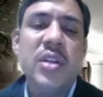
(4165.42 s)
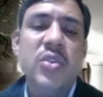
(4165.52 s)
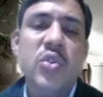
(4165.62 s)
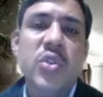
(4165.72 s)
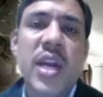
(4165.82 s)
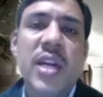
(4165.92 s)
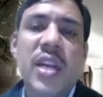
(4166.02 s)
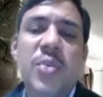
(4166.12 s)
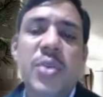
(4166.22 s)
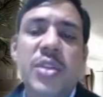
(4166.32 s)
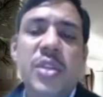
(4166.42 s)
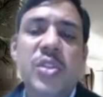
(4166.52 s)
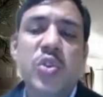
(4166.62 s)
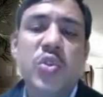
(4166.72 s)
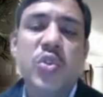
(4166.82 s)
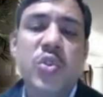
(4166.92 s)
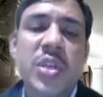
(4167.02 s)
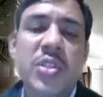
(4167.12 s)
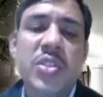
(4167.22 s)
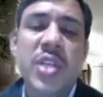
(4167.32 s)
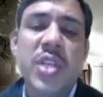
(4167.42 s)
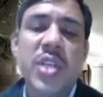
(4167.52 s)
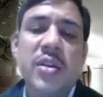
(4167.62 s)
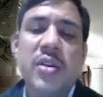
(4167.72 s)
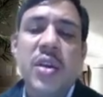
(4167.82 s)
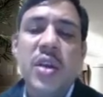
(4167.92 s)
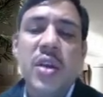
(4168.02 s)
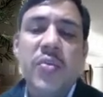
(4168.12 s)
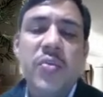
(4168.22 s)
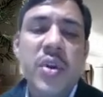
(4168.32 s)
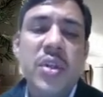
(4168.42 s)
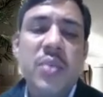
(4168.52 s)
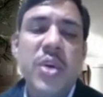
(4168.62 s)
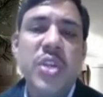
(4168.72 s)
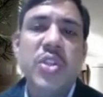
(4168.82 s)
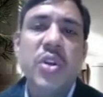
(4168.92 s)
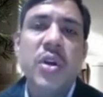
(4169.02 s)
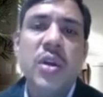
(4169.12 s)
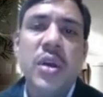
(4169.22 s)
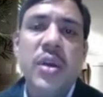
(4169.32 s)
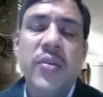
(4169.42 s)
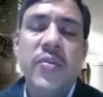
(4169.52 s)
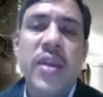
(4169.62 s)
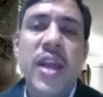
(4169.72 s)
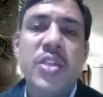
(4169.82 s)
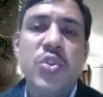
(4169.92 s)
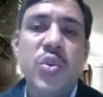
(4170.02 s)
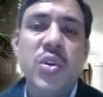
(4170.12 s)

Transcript: so that element also should be checked for the puncture or flash over.